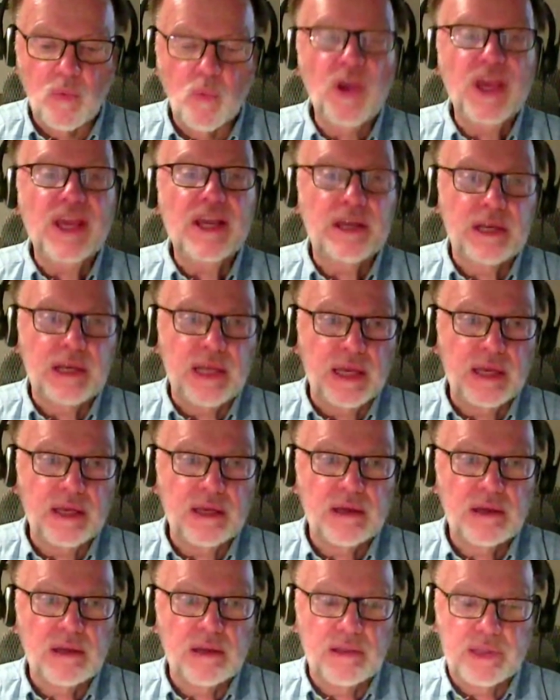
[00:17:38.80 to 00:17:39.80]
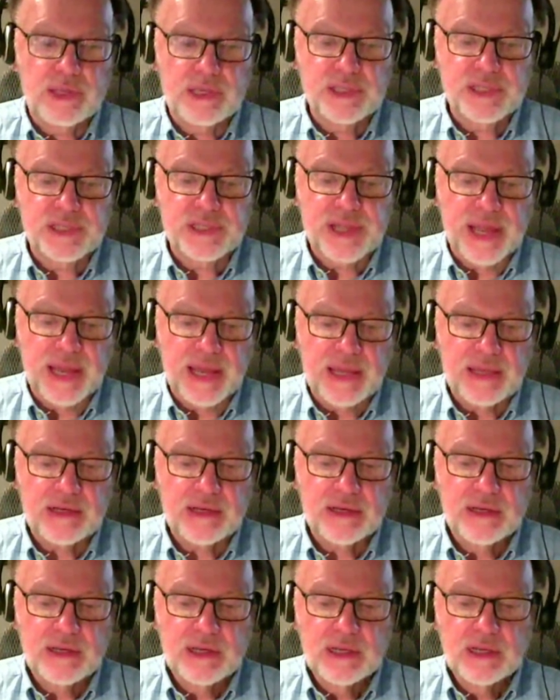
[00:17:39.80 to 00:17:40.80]
weakening the state.
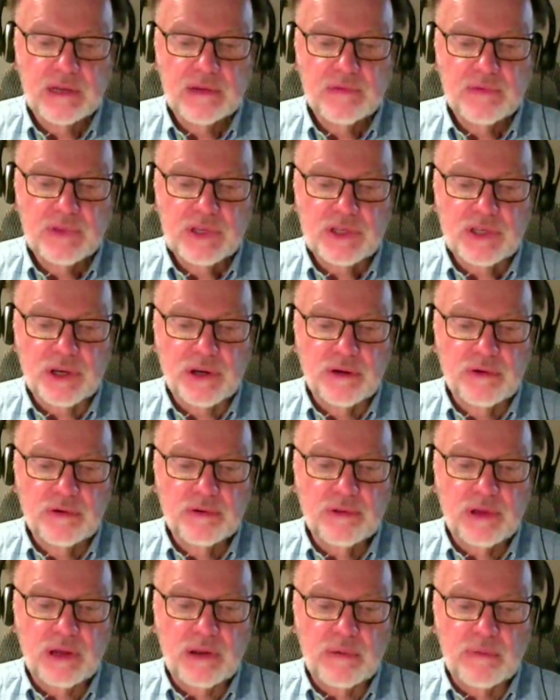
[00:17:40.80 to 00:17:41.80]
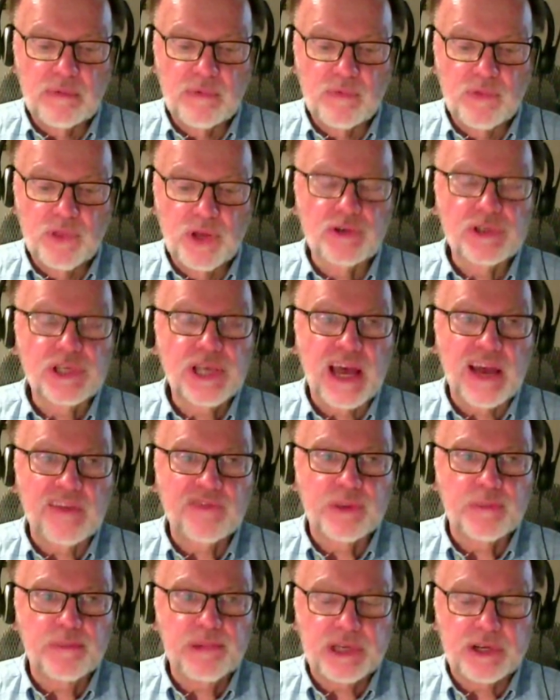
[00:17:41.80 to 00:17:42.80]
So those
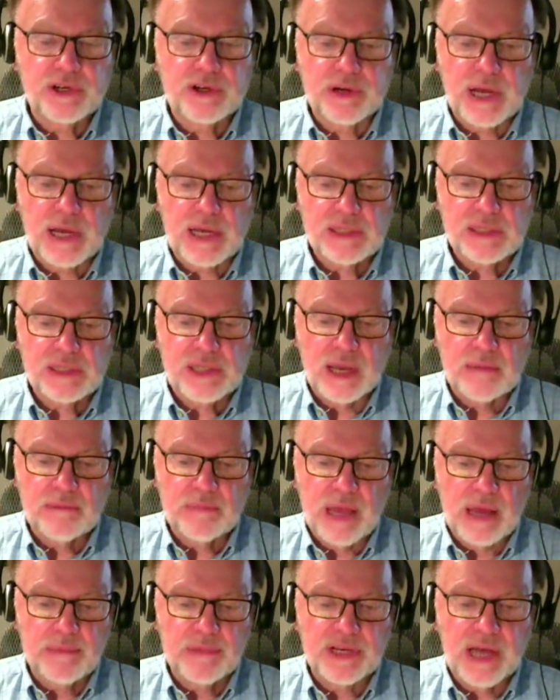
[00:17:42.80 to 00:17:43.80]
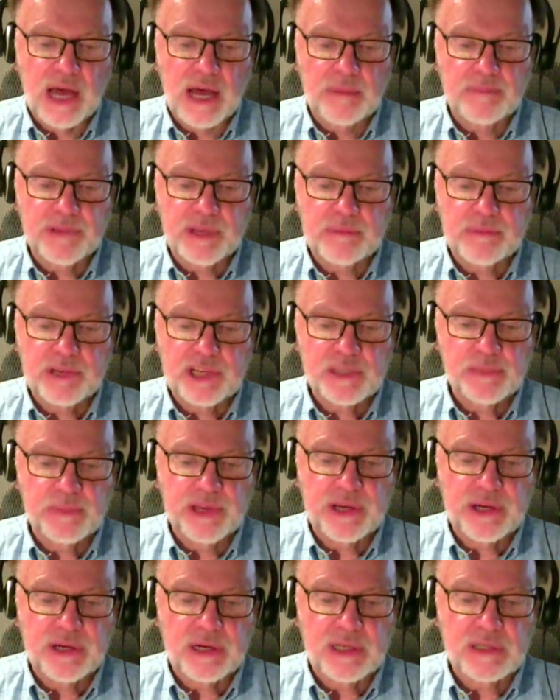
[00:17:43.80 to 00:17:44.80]
have to be addressed. I'm an optimist,
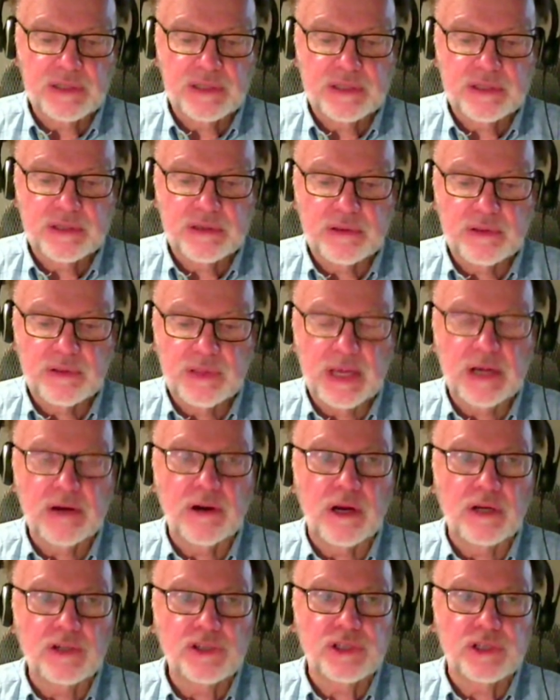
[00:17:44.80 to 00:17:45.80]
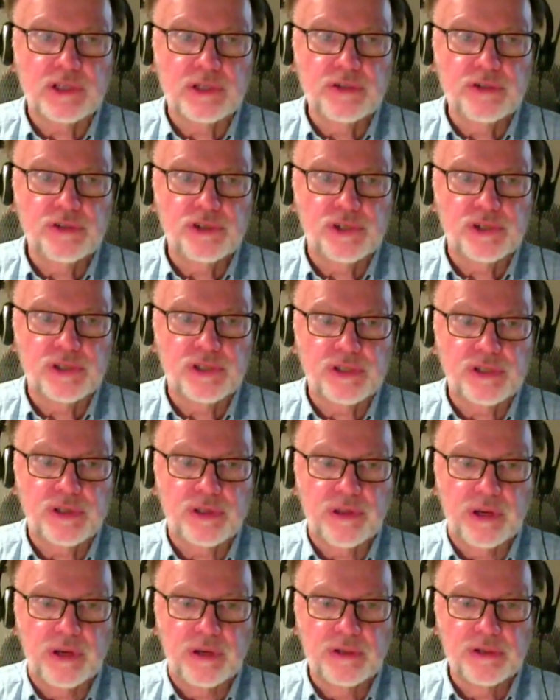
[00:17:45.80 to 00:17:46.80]
because there are solutions to
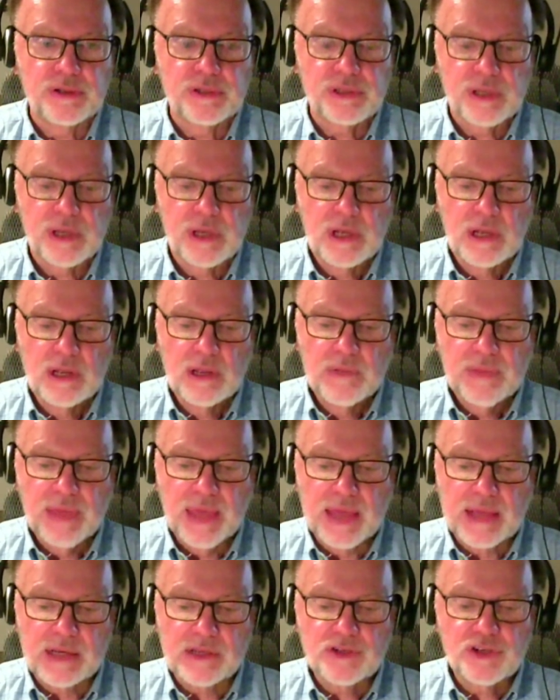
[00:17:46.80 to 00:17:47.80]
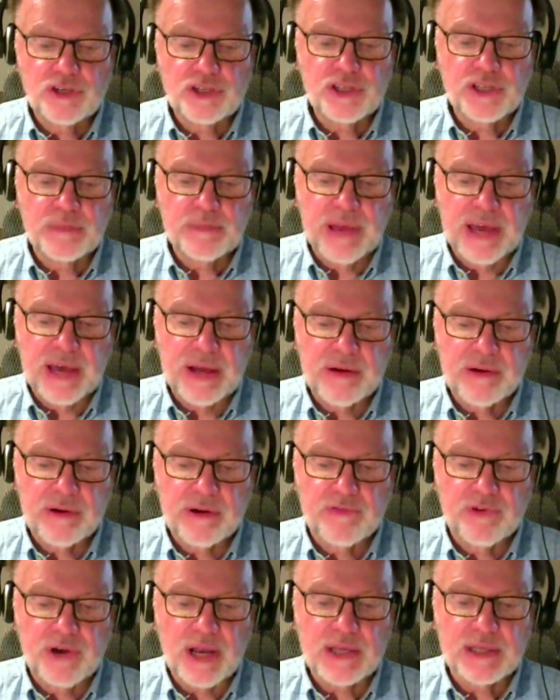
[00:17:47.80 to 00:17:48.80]
those, and it's just a
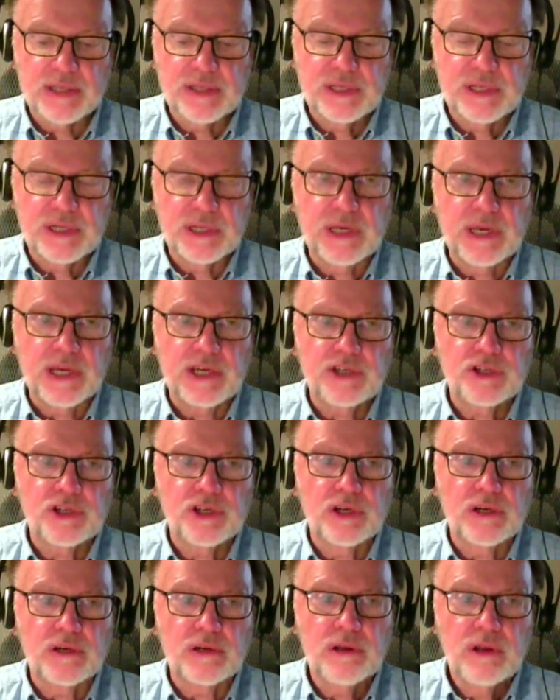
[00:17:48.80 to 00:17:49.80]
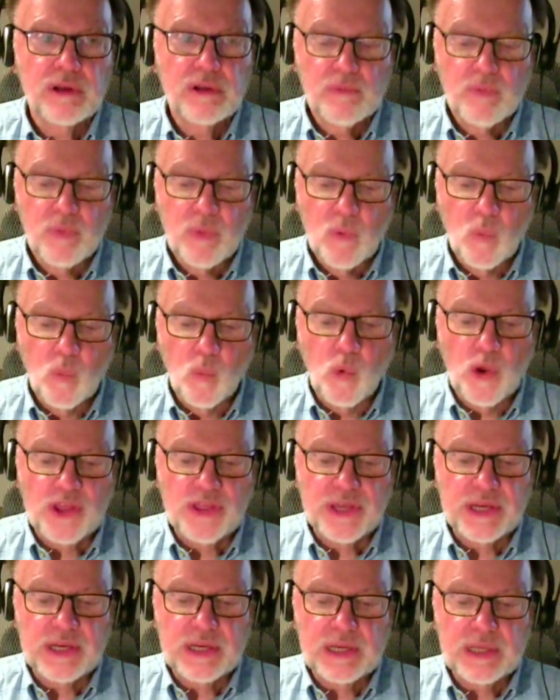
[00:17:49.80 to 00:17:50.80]
matter of reconciliation
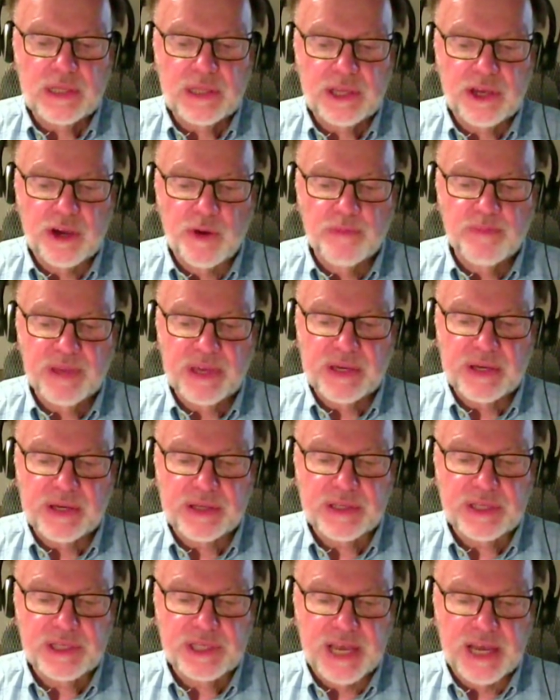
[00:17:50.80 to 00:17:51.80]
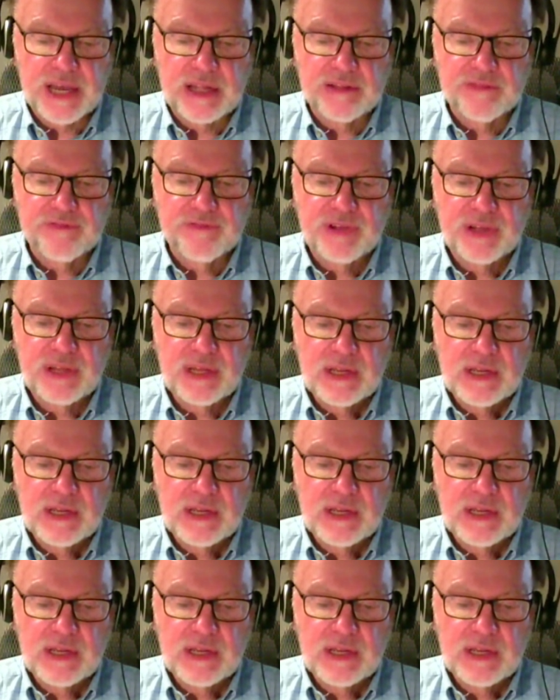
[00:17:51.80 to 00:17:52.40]
within Ethiopia itself,